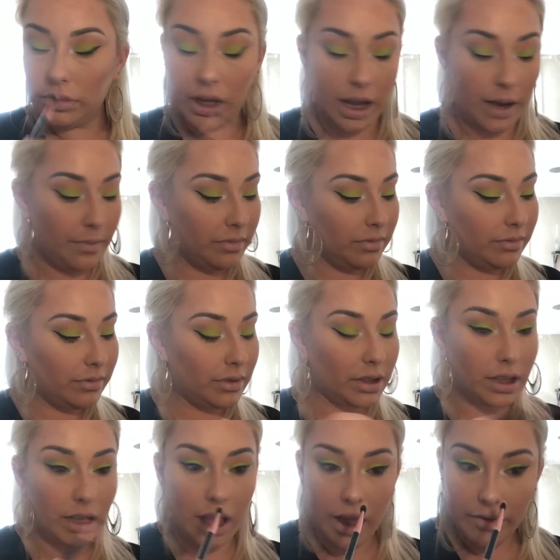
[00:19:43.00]
I'm
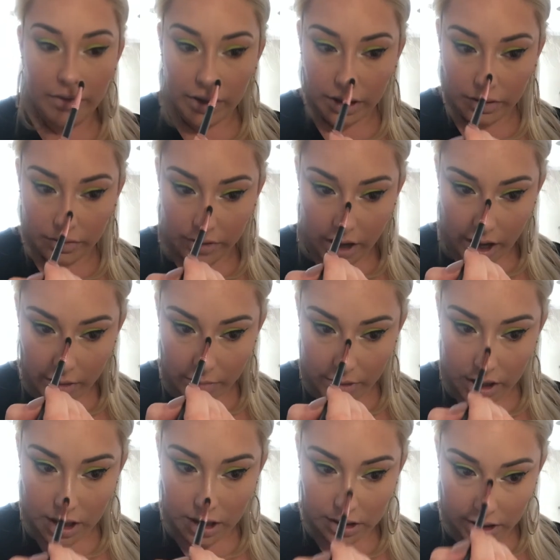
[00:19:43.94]
loving the
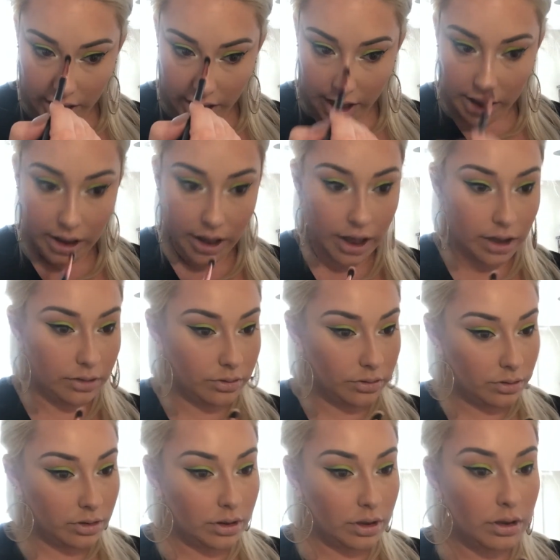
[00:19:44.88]
VIP as a highlight.
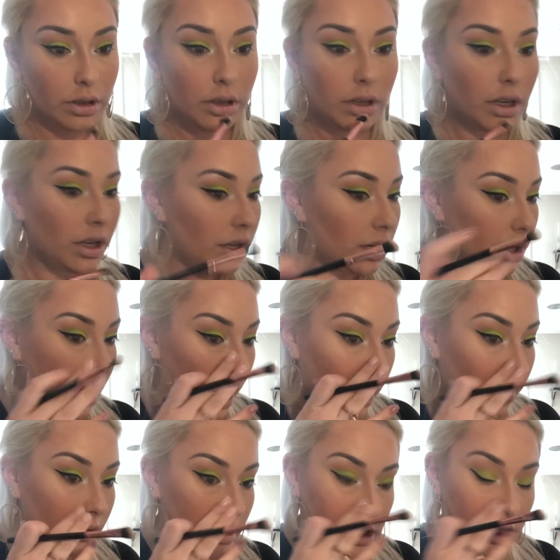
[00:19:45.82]

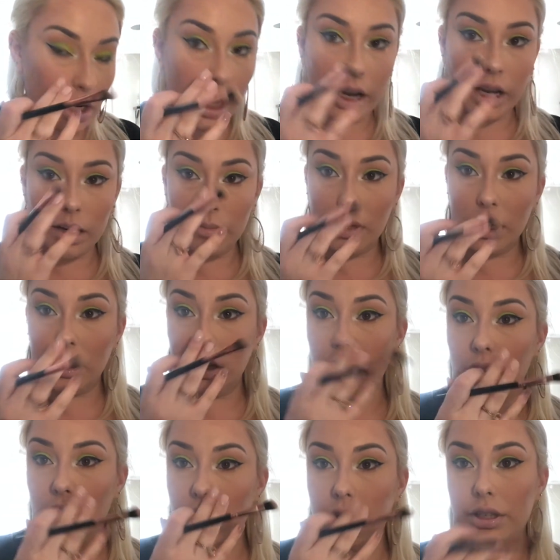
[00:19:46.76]
Now, it's not going to be good
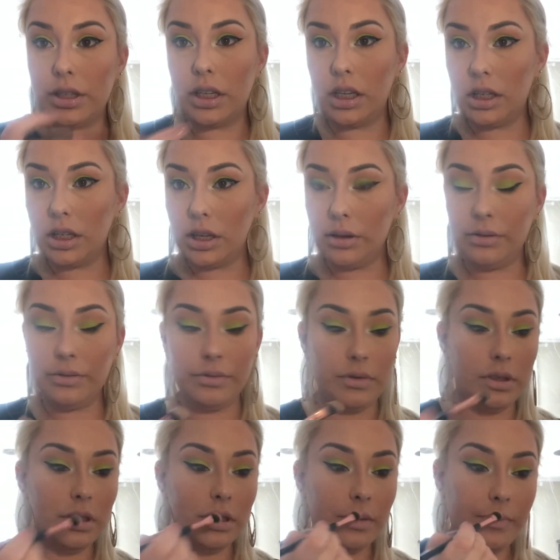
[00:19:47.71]
on all skin
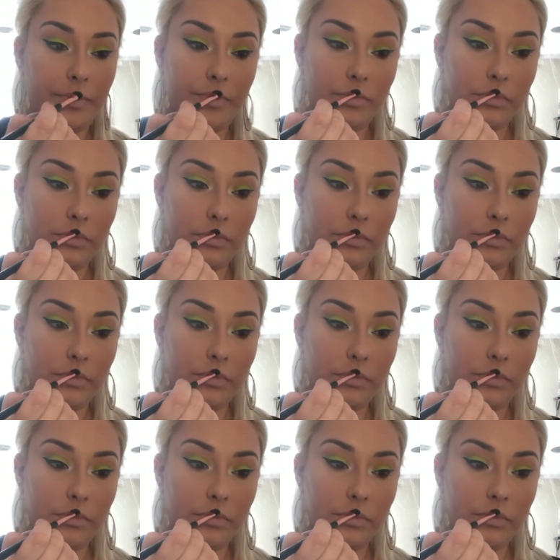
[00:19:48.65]
tones.